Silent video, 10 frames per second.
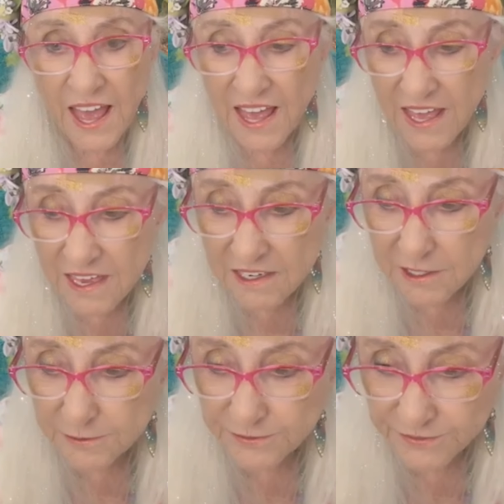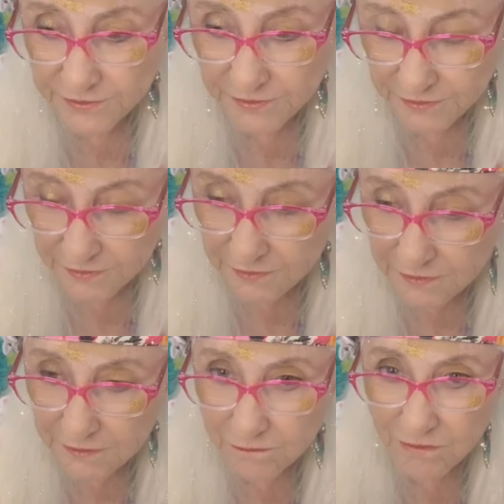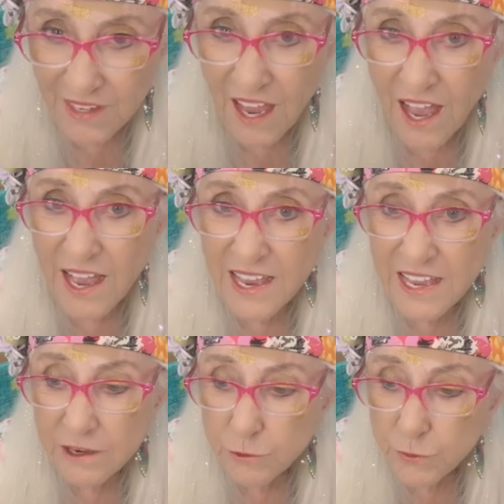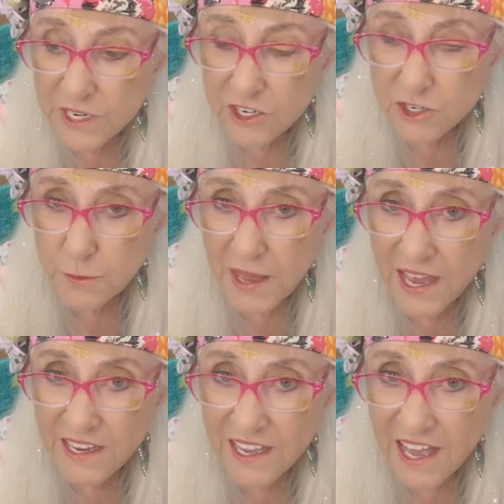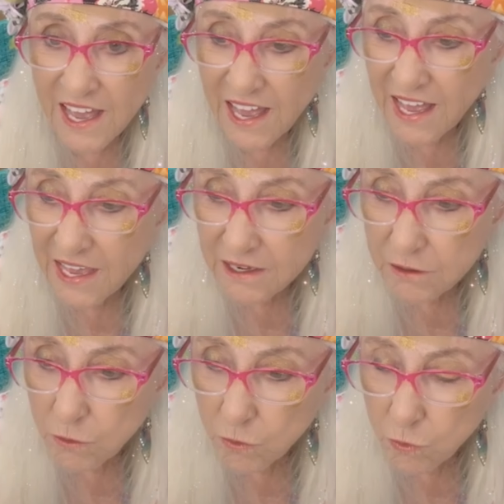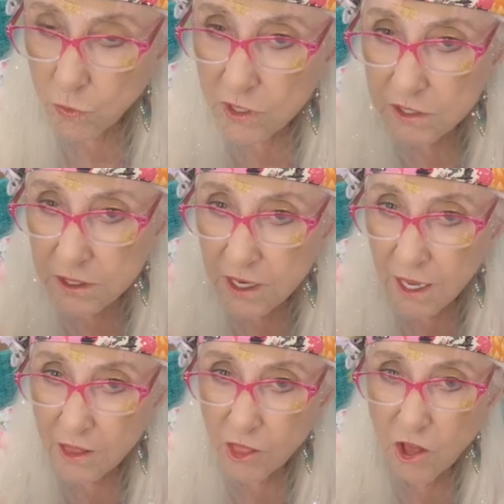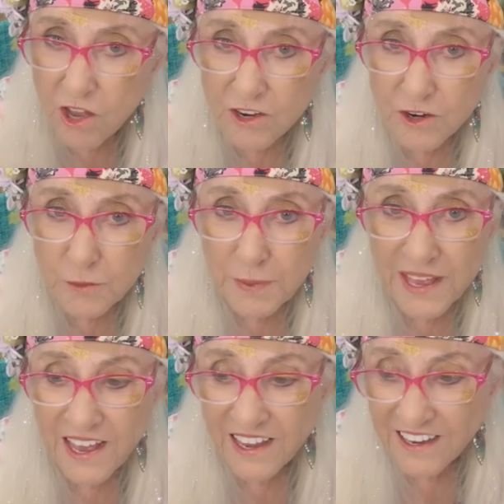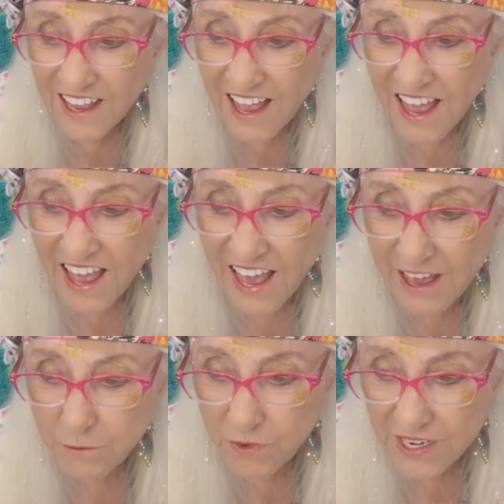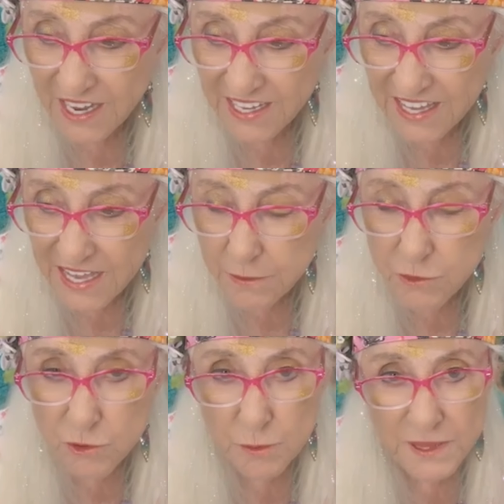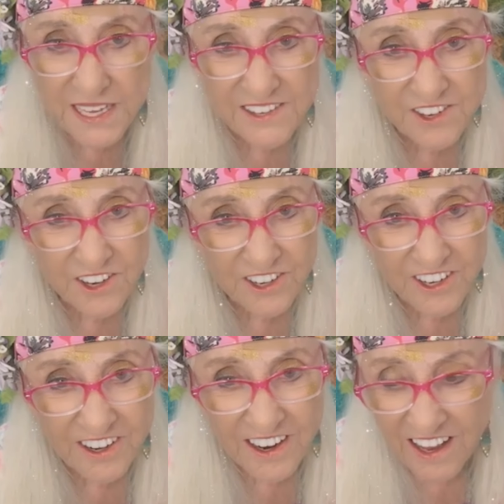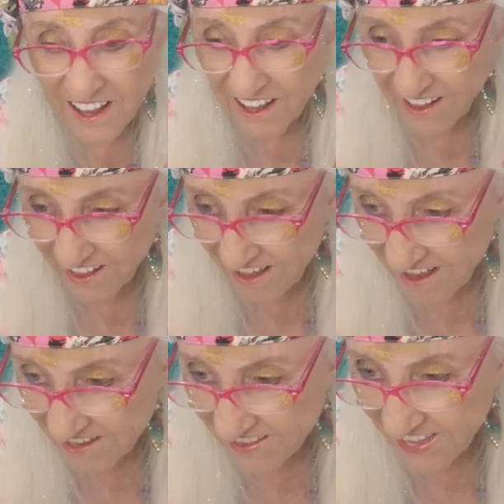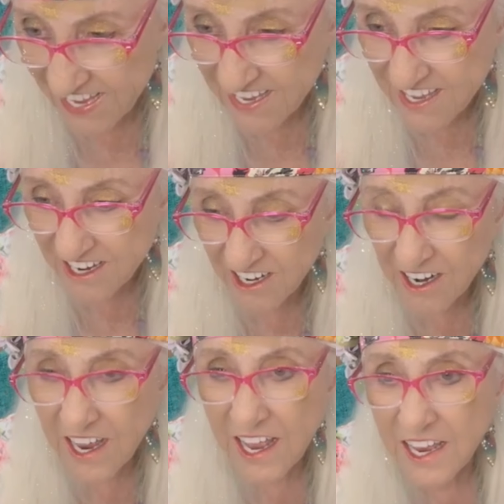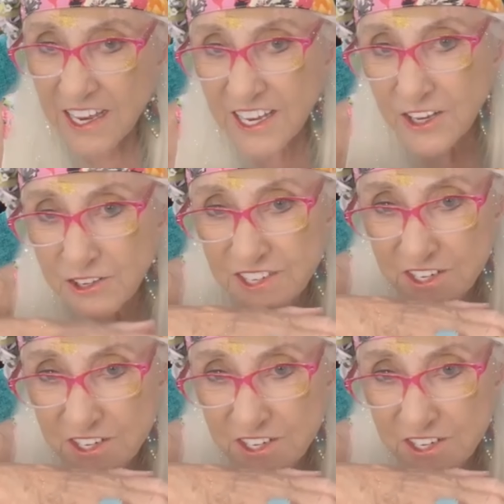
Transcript: and I had reached back and worked along her back. And when I came to a place on her hind leg here, you see